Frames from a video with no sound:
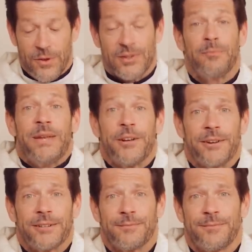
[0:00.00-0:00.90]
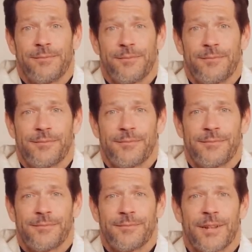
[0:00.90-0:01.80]
St. Peter
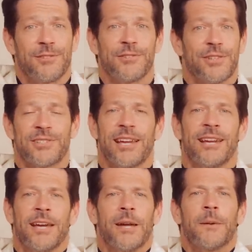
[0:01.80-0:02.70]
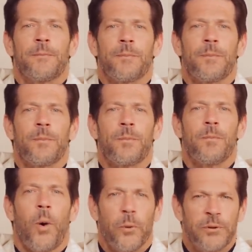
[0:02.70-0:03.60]
doesn't just say,
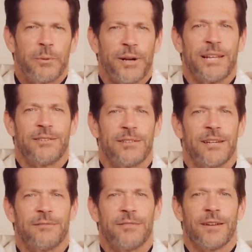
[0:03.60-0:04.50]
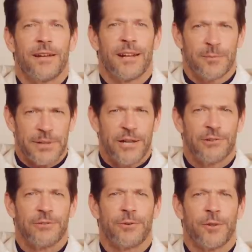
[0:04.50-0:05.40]
always be ready to give an
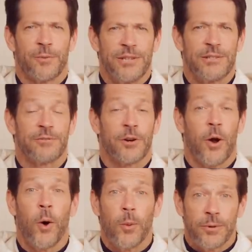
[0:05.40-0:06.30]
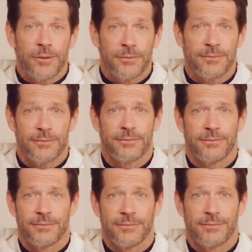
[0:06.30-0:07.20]
explanation for the reason for hope.
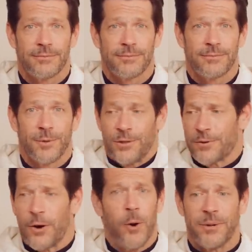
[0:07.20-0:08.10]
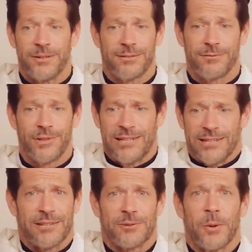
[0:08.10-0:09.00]
The reason for hope is
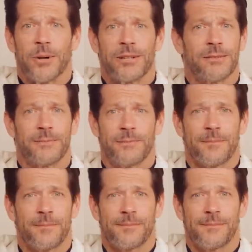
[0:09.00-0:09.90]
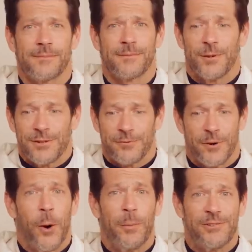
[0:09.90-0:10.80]
Jesus is Lord. The reason
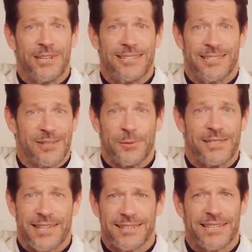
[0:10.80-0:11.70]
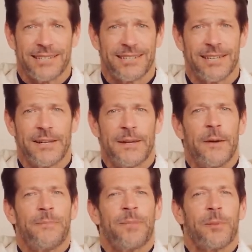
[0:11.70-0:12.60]
for hope is Jesus is who he says he is.
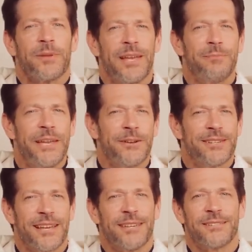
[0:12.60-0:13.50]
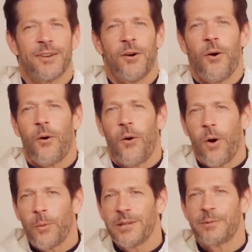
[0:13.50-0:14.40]
But St. Peter says,
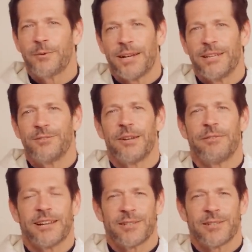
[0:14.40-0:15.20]
always be ready to give an